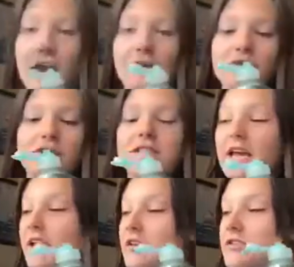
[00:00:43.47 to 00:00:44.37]
you should
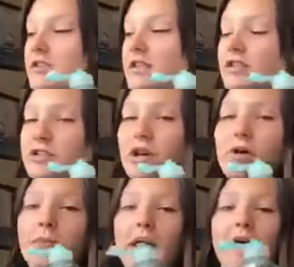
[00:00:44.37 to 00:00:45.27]
take your dish soap
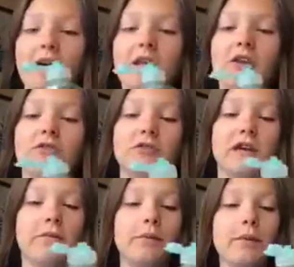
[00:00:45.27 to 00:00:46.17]
and a
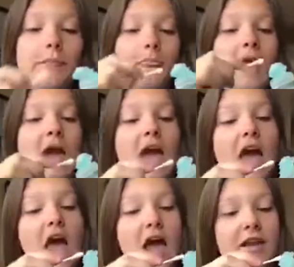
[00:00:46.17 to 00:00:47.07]
Q-tip
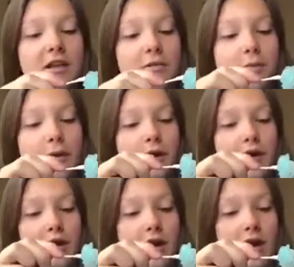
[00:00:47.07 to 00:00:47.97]
and put
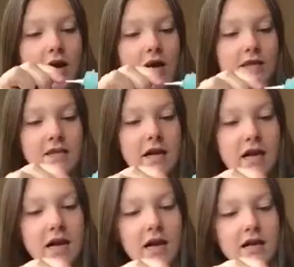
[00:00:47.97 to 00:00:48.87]
a
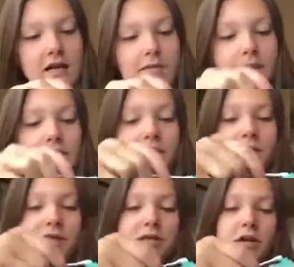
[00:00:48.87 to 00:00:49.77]
tiny bit of
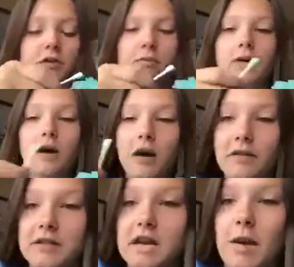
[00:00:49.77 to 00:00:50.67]
dish soap on
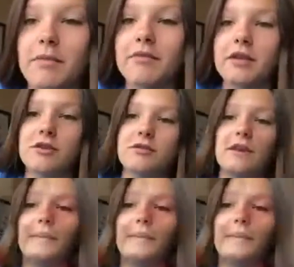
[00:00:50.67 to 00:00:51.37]
the top of the Q-tip.